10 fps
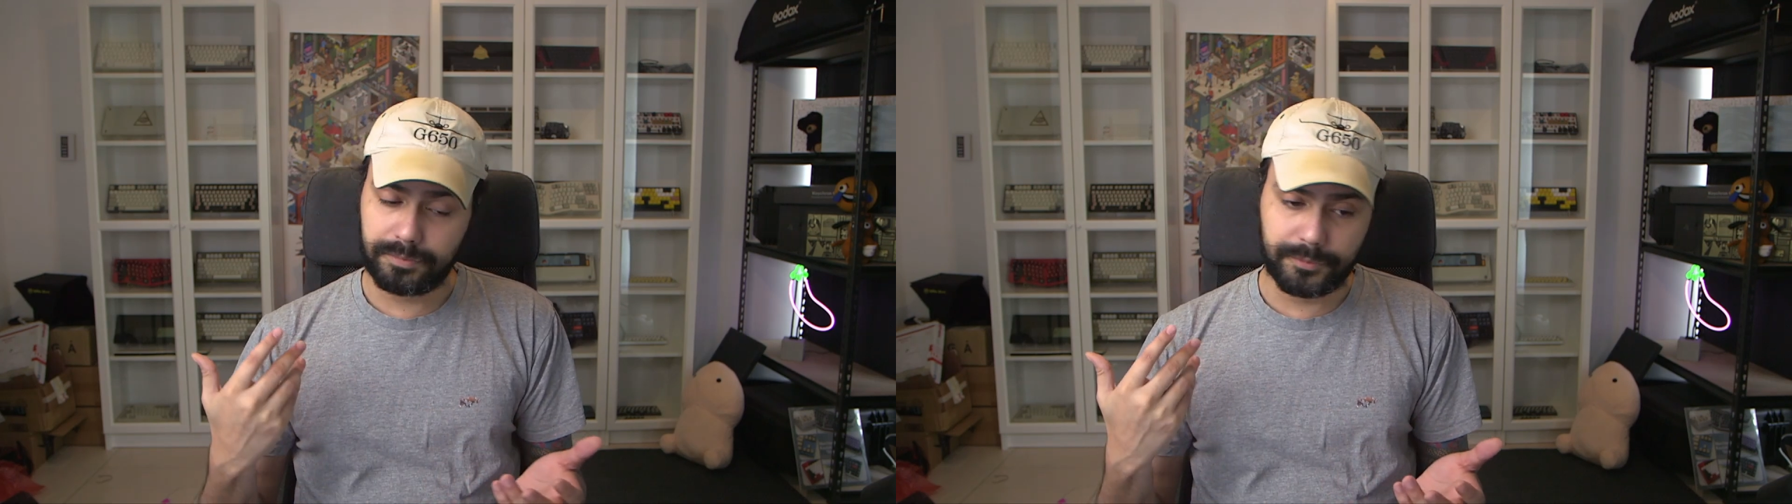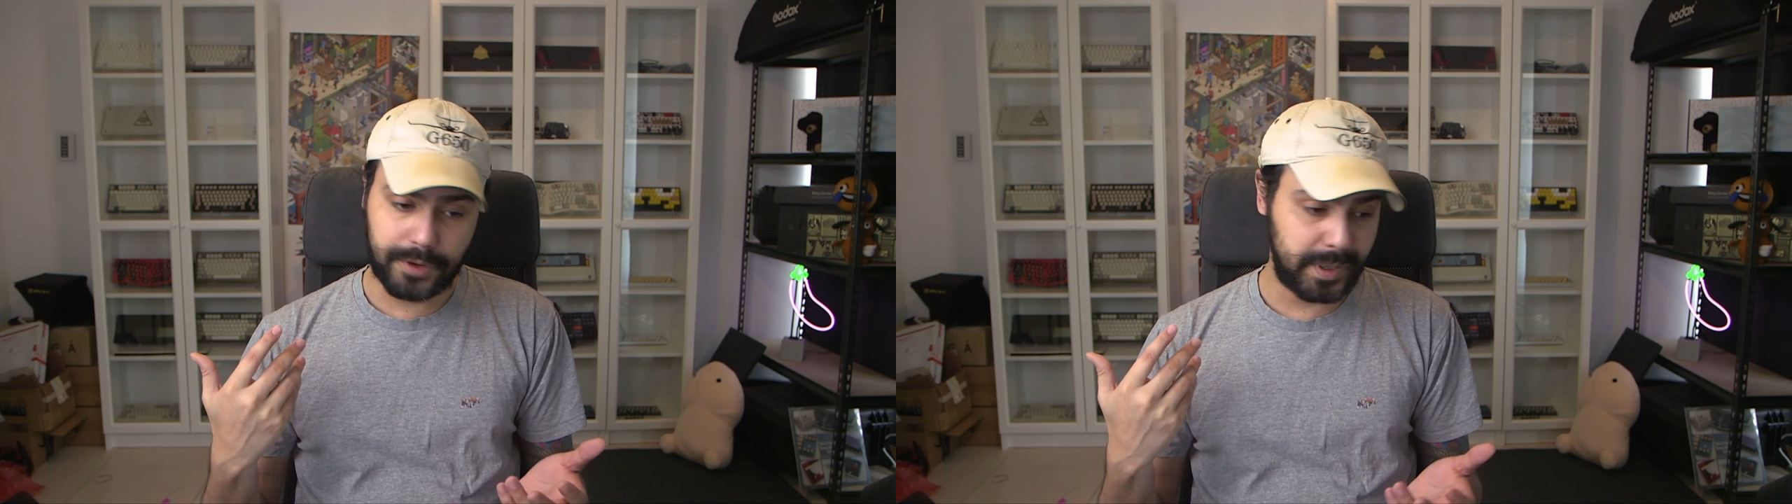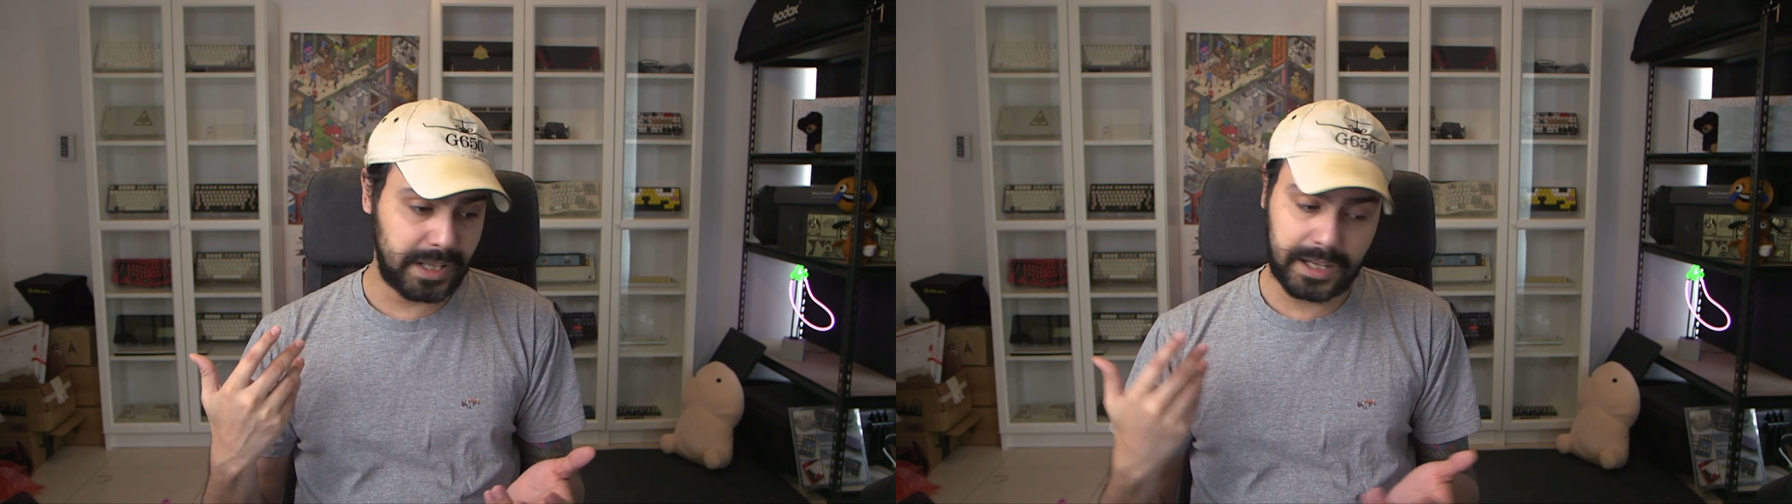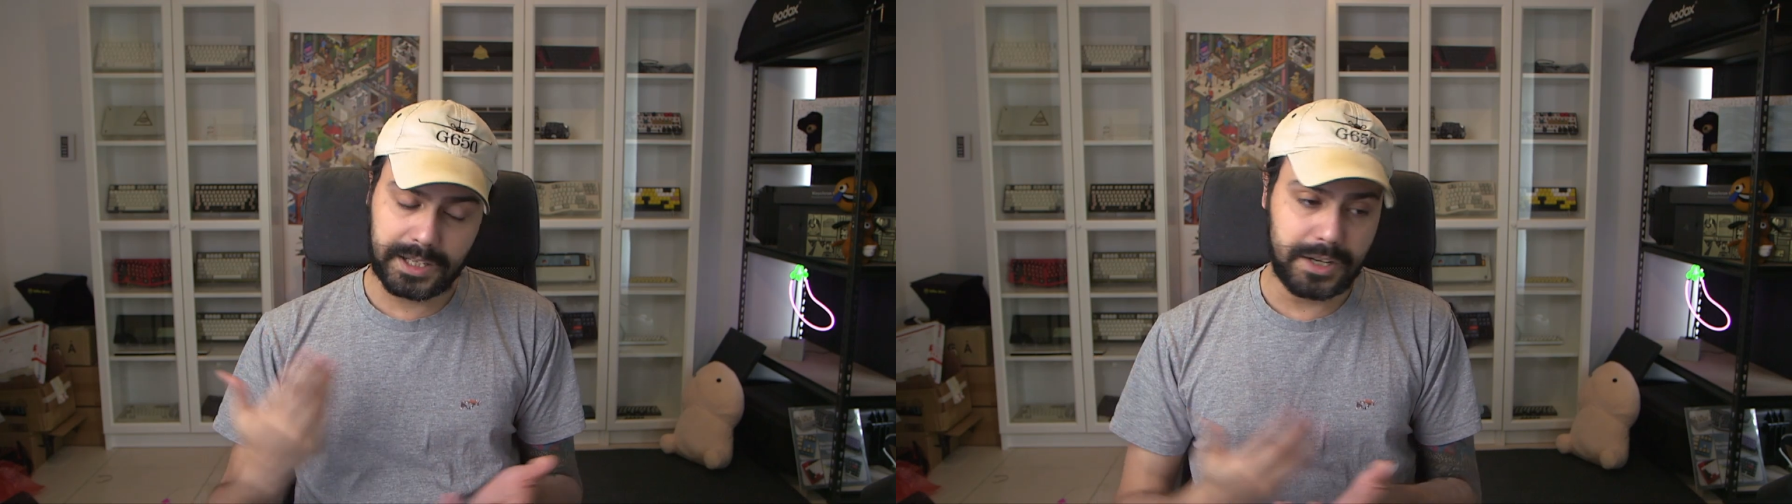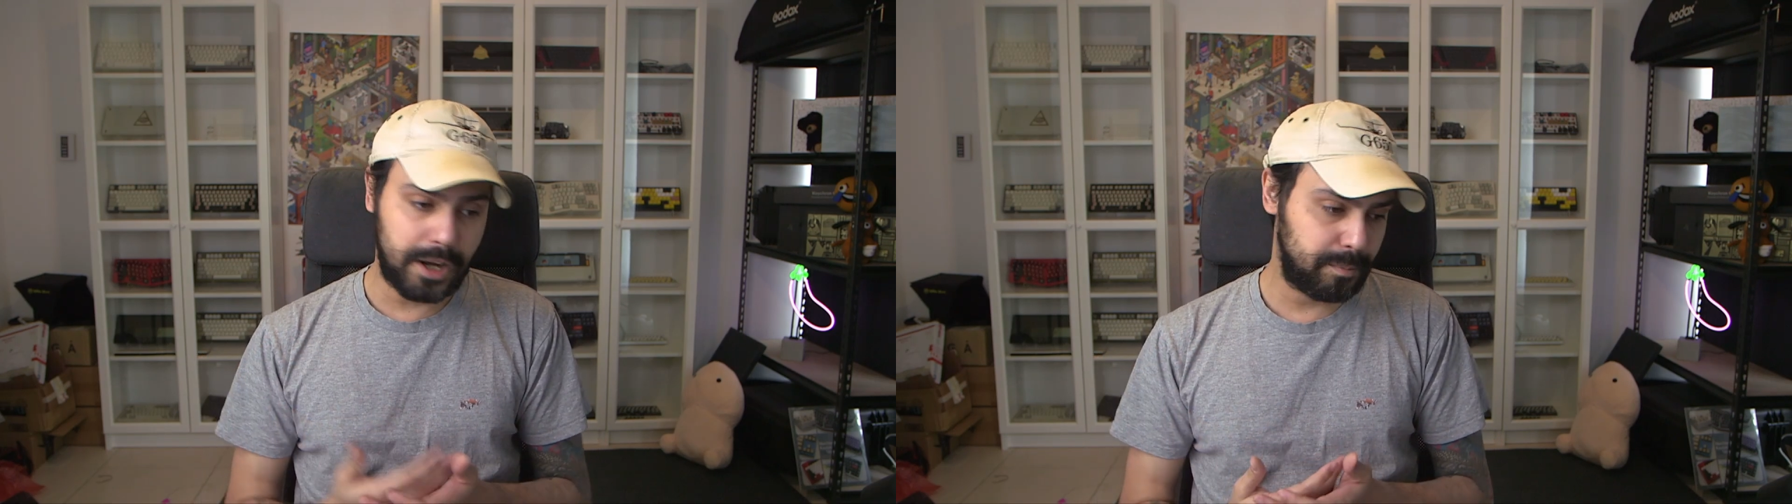very
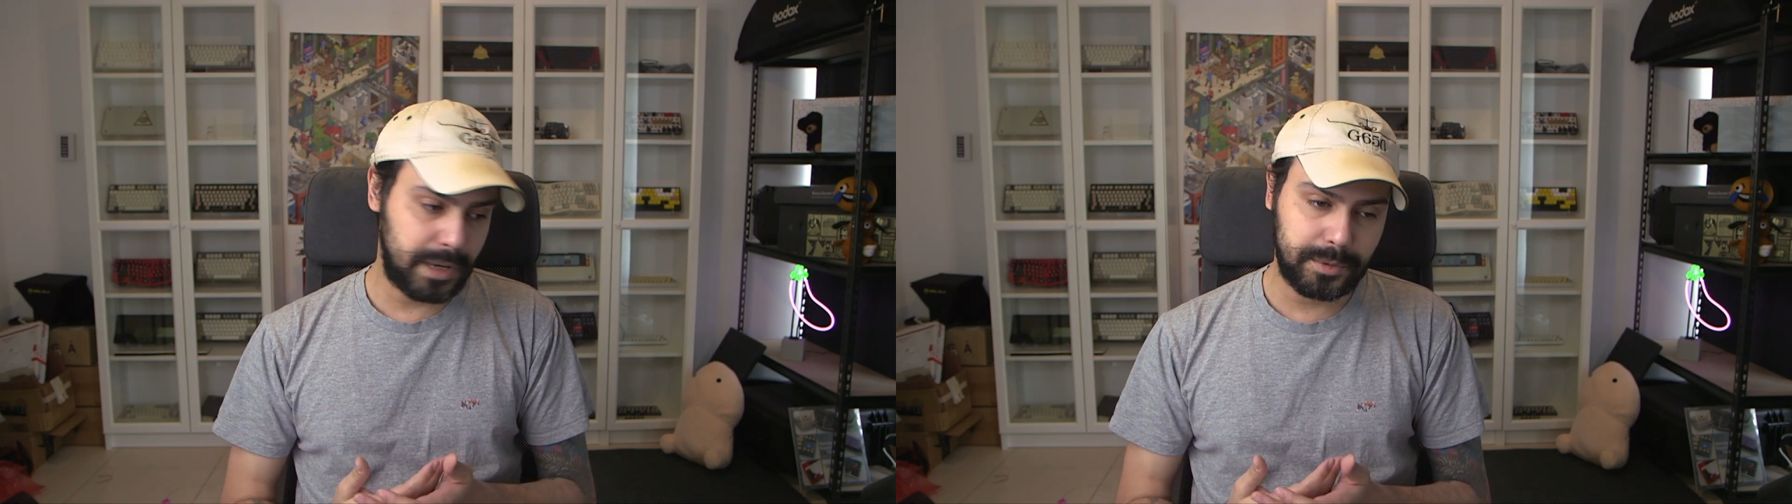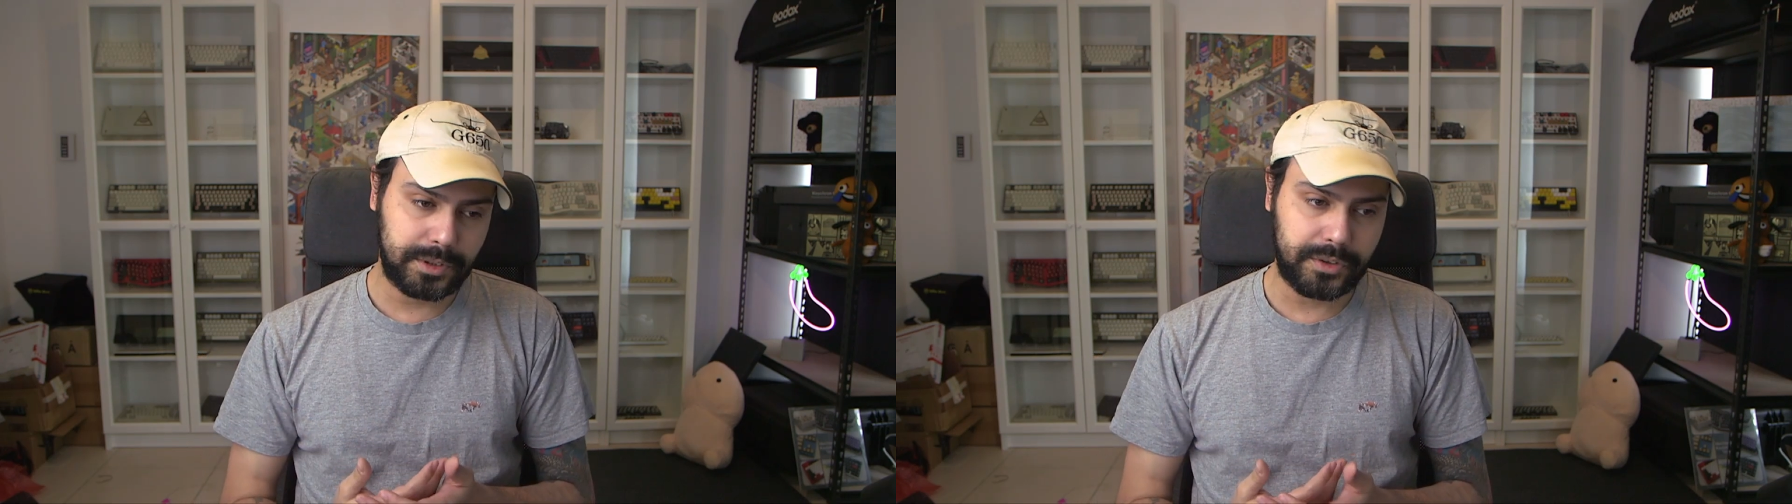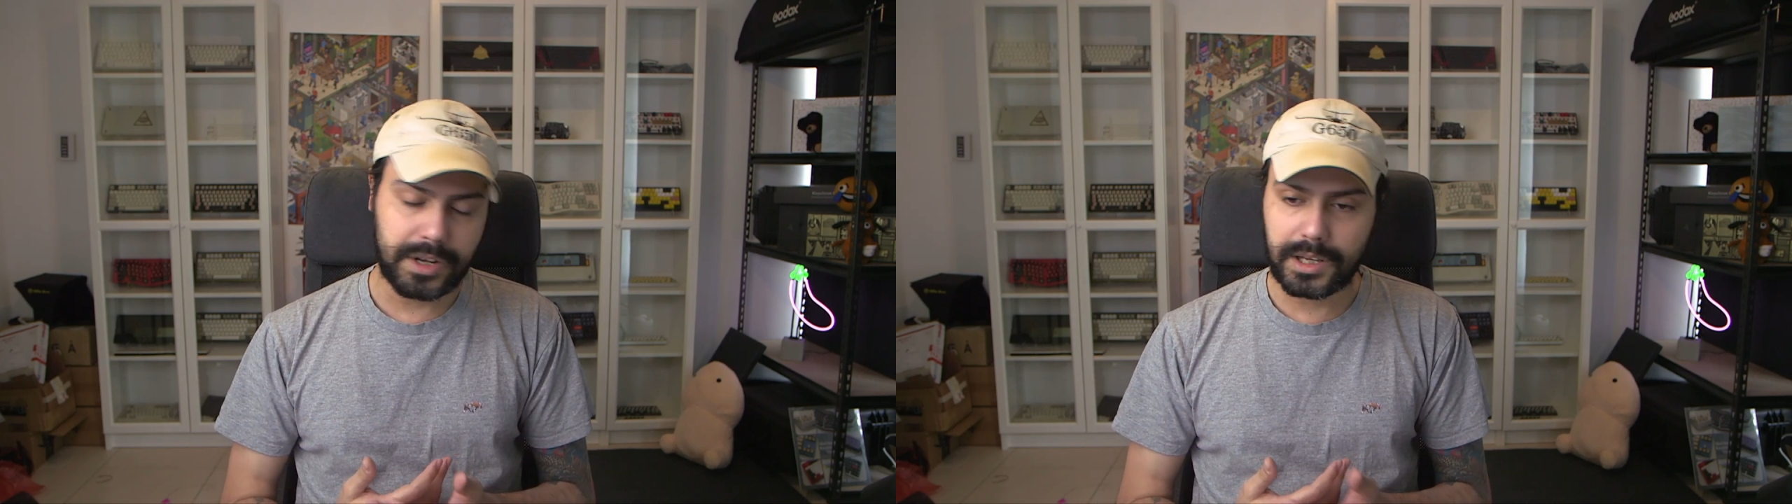likely not be able to send